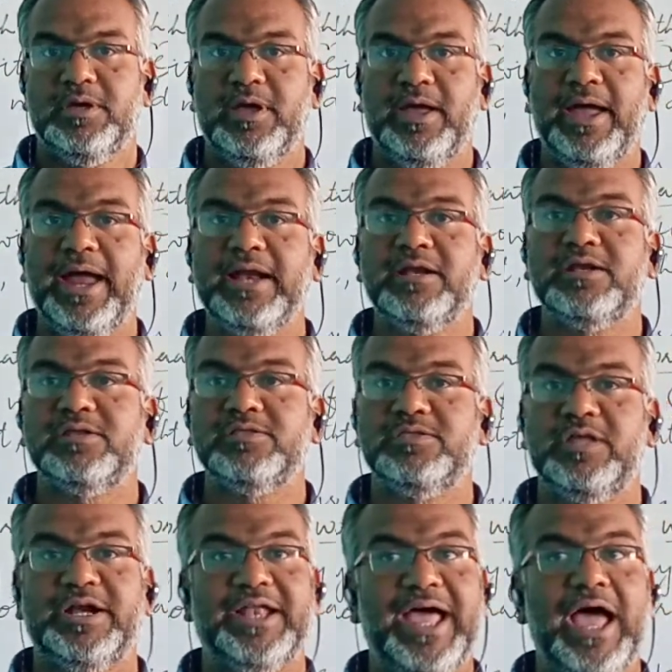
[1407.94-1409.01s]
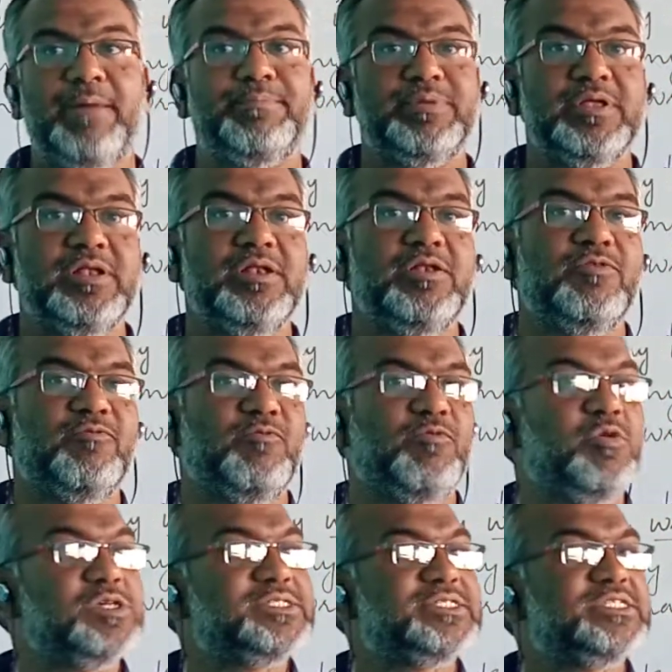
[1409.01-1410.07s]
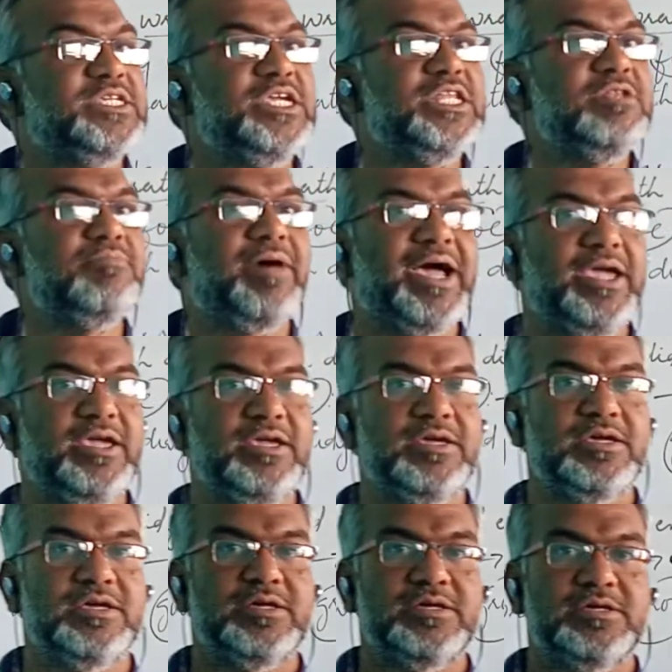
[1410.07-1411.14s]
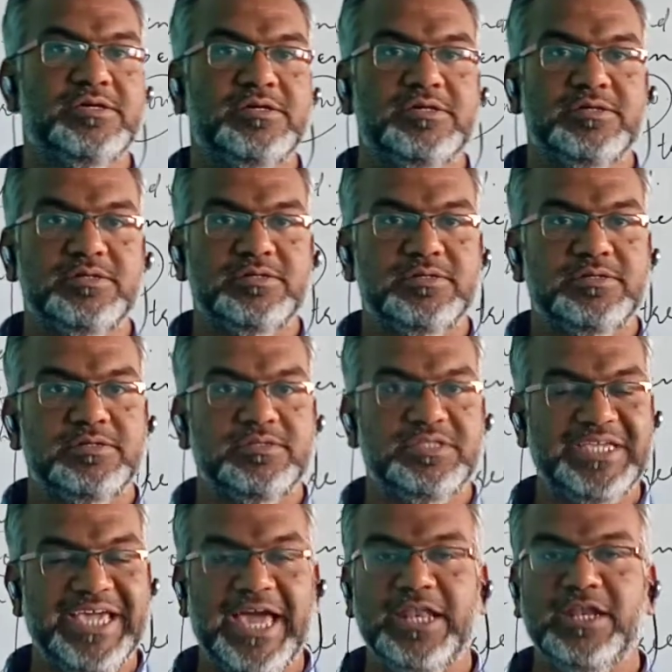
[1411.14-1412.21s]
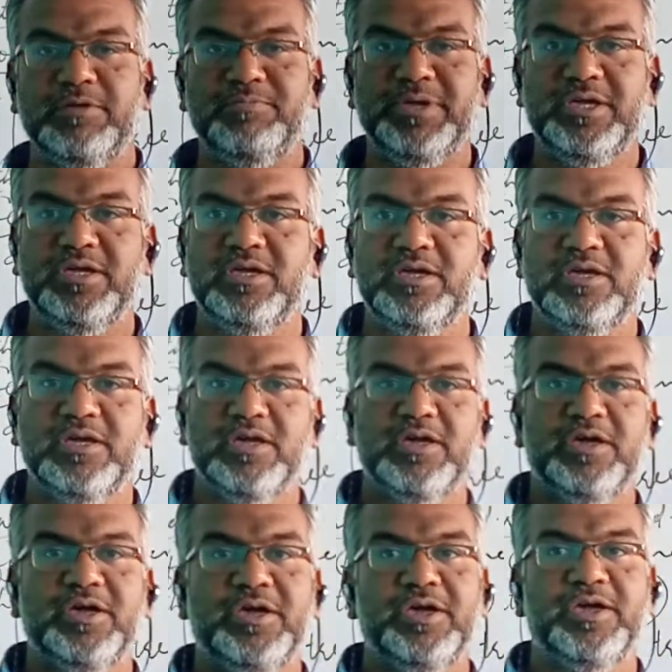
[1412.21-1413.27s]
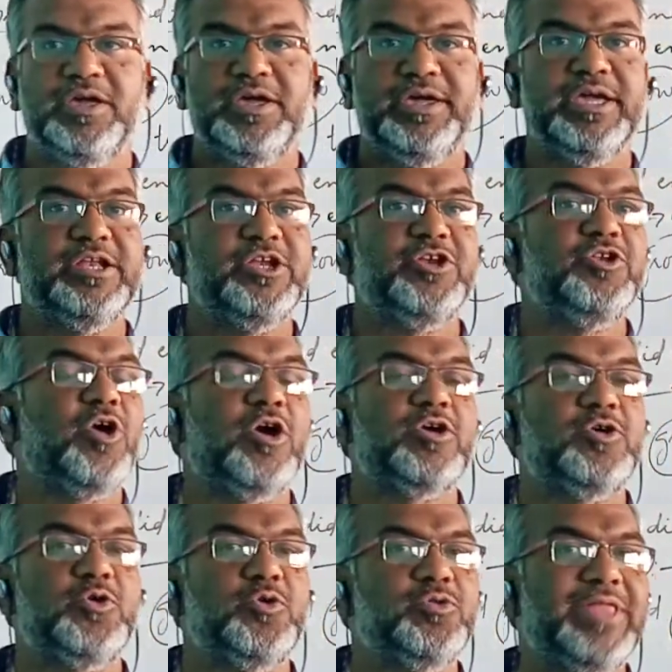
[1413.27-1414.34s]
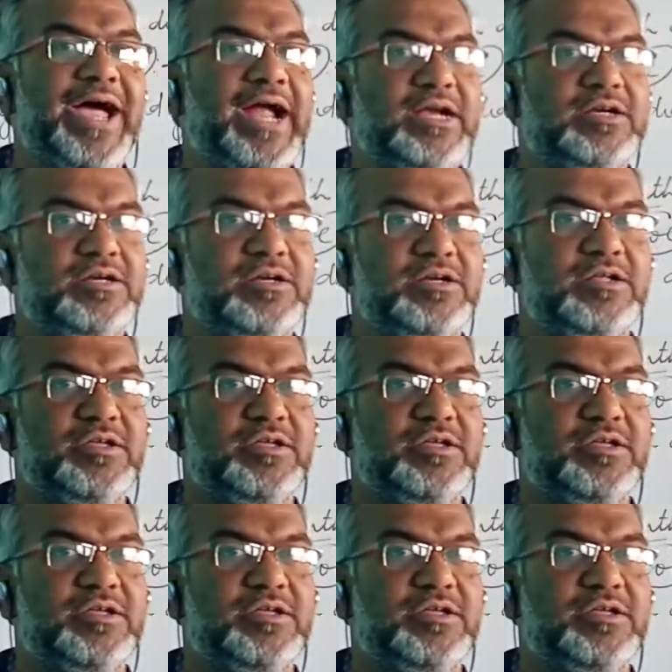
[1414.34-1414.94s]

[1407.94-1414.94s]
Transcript: and that apple was seen by the enemy. He did not know that